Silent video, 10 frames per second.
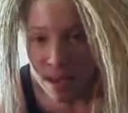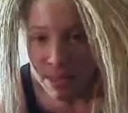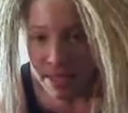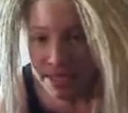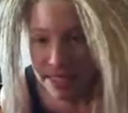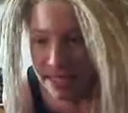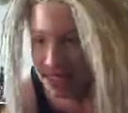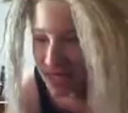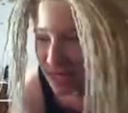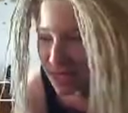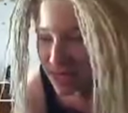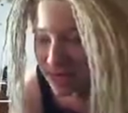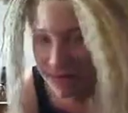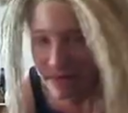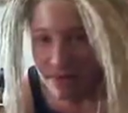But it's going to be a lot
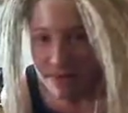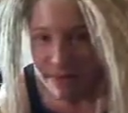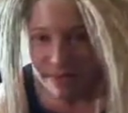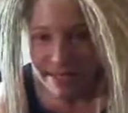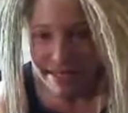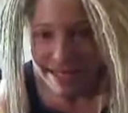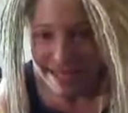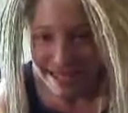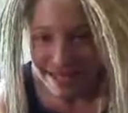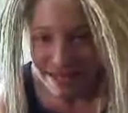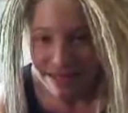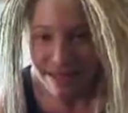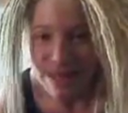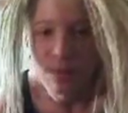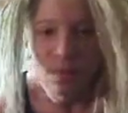of fun. I'm very excited.
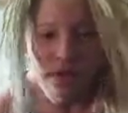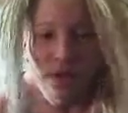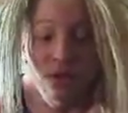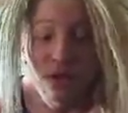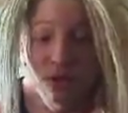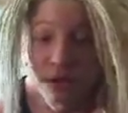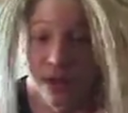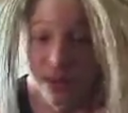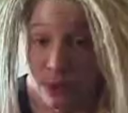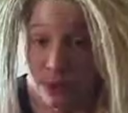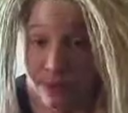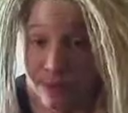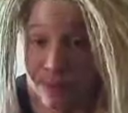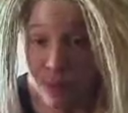We're going to use real food.